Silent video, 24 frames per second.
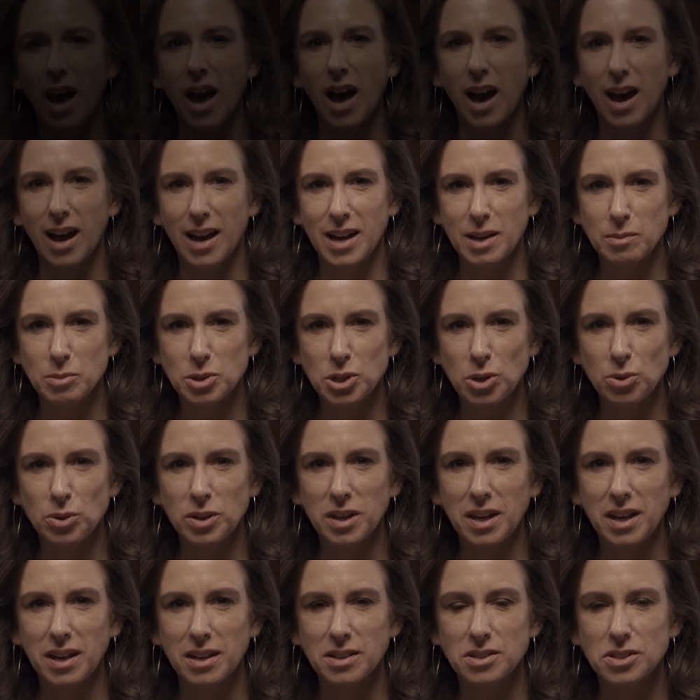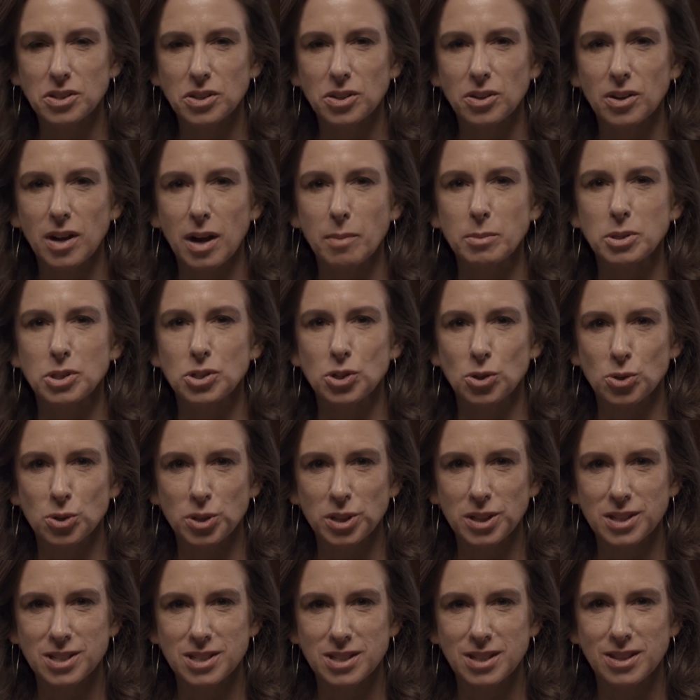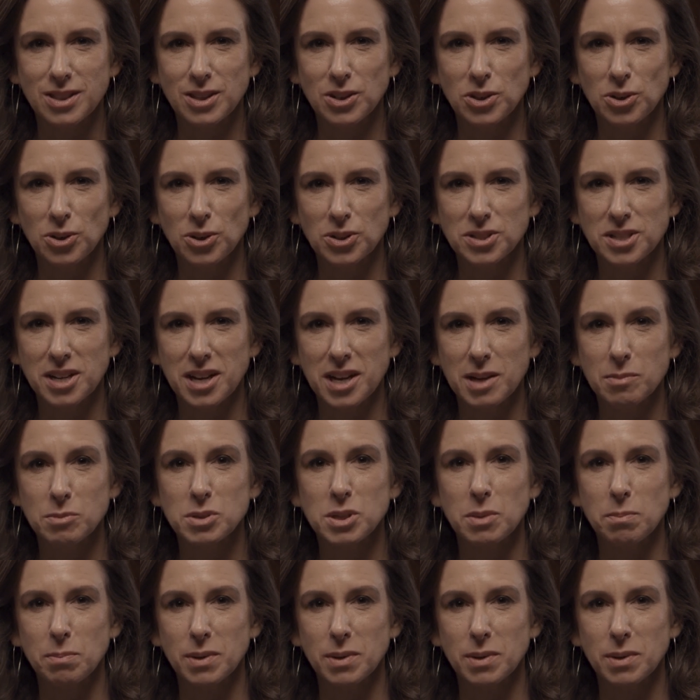I'm Jodi Kantor. I'm a journalist at the New York Times,